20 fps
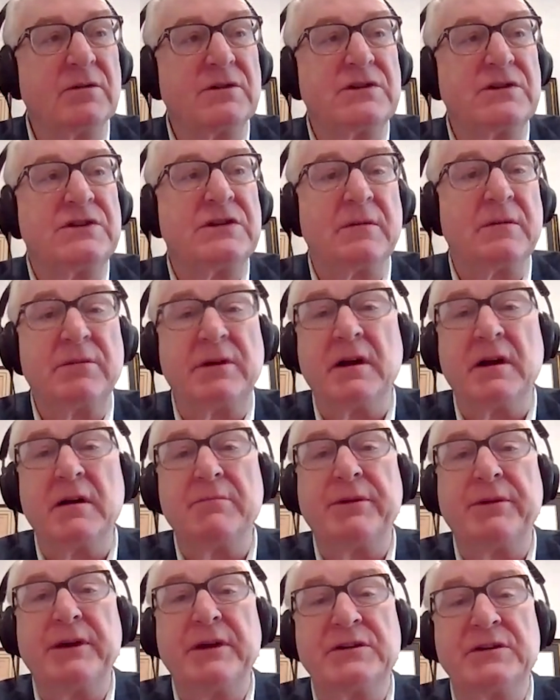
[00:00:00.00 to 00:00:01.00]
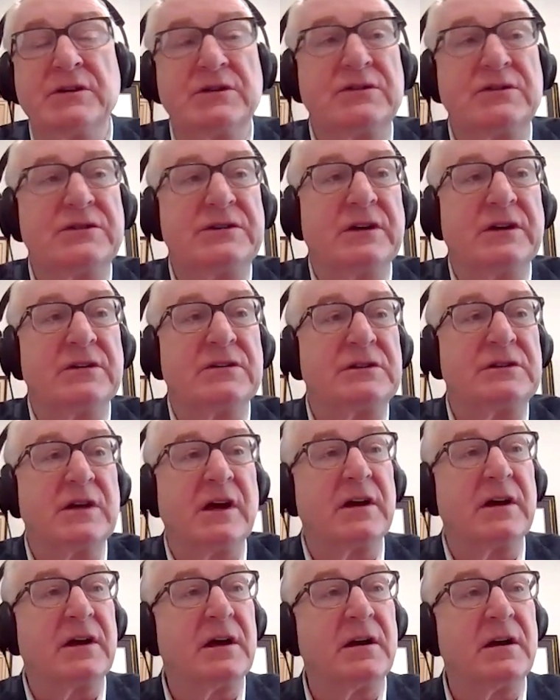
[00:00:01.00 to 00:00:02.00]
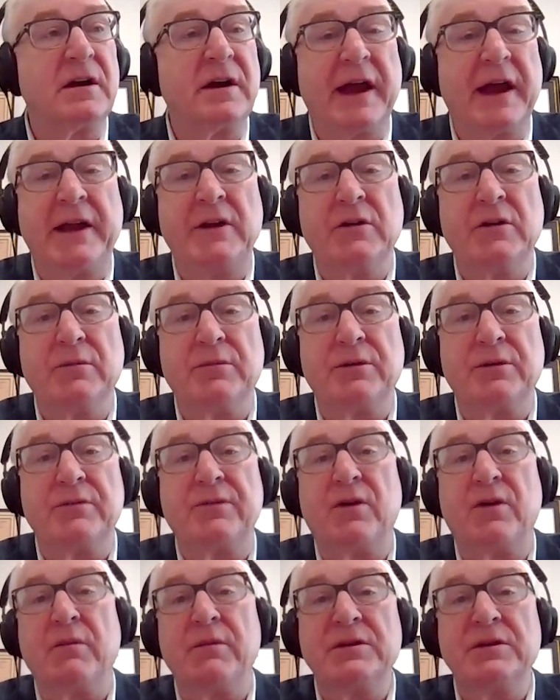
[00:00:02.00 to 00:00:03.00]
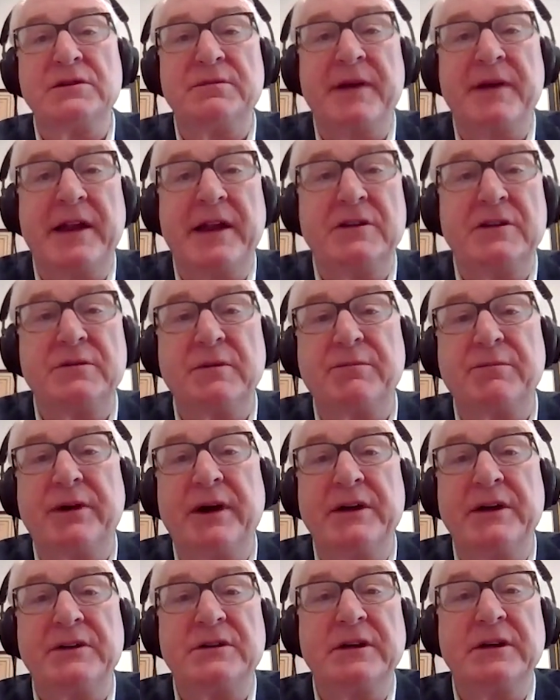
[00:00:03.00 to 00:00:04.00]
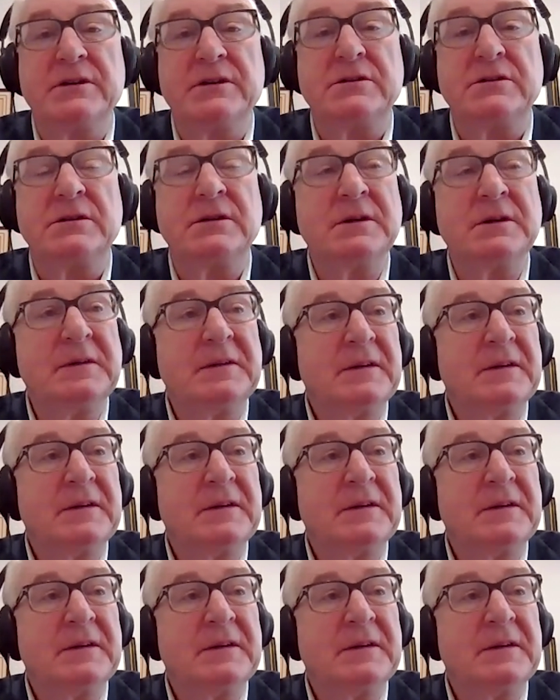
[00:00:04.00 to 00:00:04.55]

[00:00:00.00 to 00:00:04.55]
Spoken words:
Some companies are still stuck on an annual performance management process,